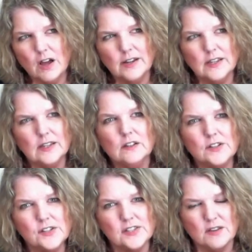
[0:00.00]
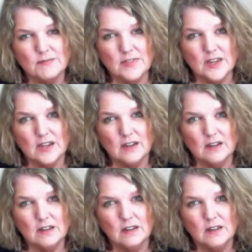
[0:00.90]
heal something
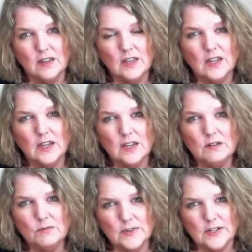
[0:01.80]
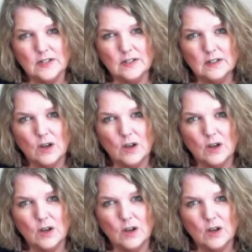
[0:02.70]
in me